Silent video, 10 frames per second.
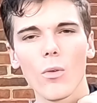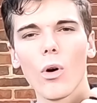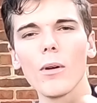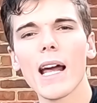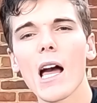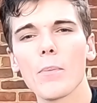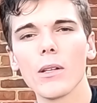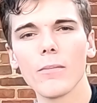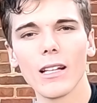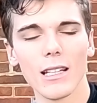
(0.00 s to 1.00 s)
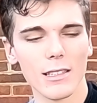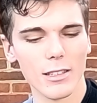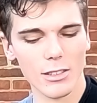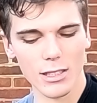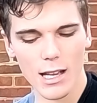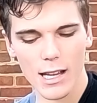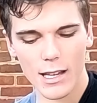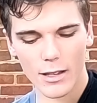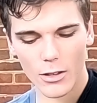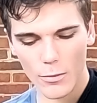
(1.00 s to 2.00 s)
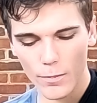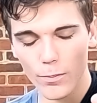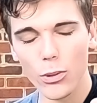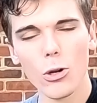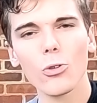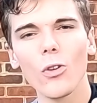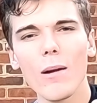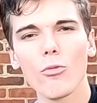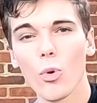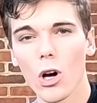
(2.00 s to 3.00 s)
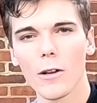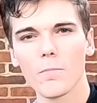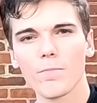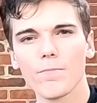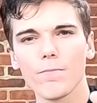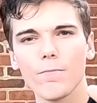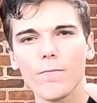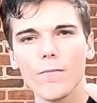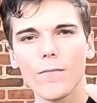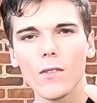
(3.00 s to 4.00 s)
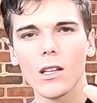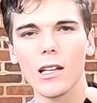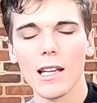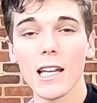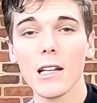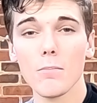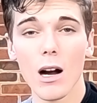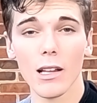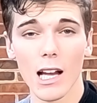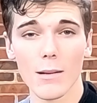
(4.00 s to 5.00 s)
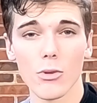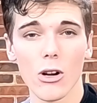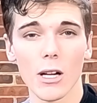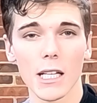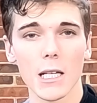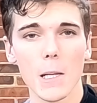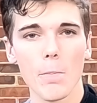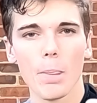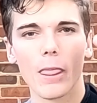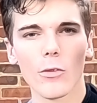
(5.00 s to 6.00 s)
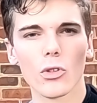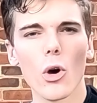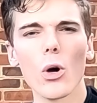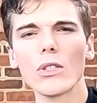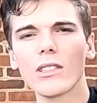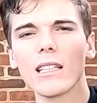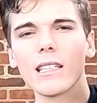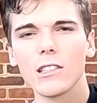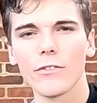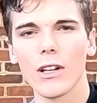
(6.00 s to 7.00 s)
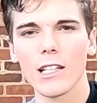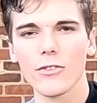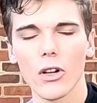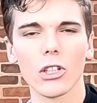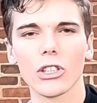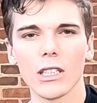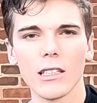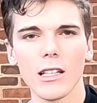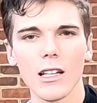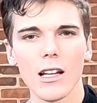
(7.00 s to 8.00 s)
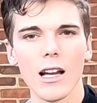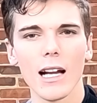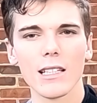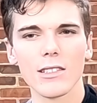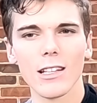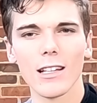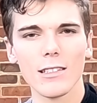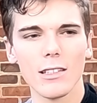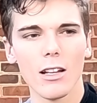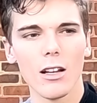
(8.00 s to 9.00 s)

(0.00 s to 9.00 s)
what would happen is, say program 1 in my library calls the interface function and says